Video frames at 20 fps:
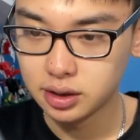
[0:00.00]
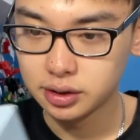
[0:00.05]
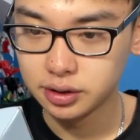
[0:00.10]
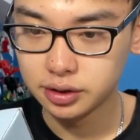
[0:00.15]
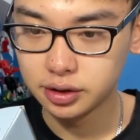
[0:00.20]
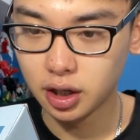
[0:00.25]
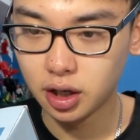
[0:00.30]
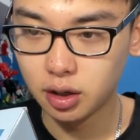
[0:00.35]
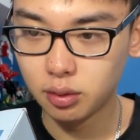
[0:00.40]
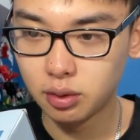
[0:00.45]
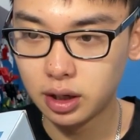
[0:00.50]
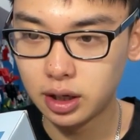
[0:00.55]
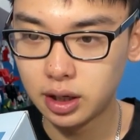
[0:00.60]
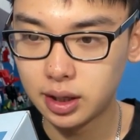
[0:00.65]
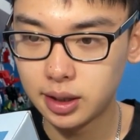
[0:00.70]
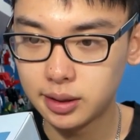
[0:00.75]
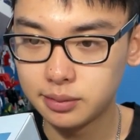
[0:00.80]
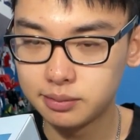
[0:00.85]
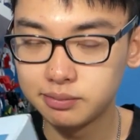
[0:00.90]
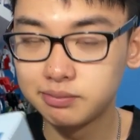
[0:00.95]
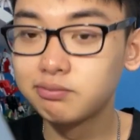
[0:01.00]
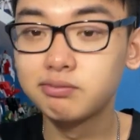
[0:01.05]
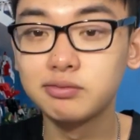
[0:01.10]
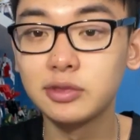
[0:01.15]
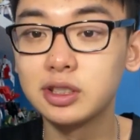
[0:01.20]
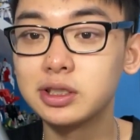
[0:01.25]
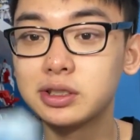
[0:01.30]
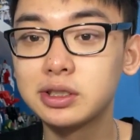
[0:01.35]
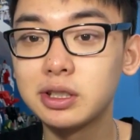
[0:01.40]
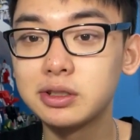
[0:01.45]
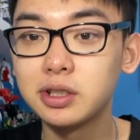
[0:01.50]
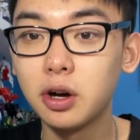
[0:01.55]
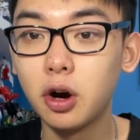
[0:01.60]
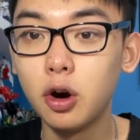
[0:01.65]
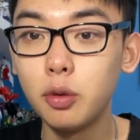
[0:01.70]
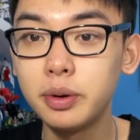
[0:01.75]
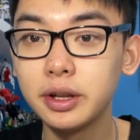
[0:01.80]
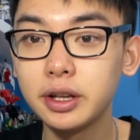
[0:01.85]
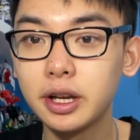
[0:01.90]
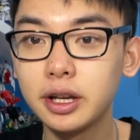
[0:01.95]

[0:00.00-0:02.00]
So, let's just get to opening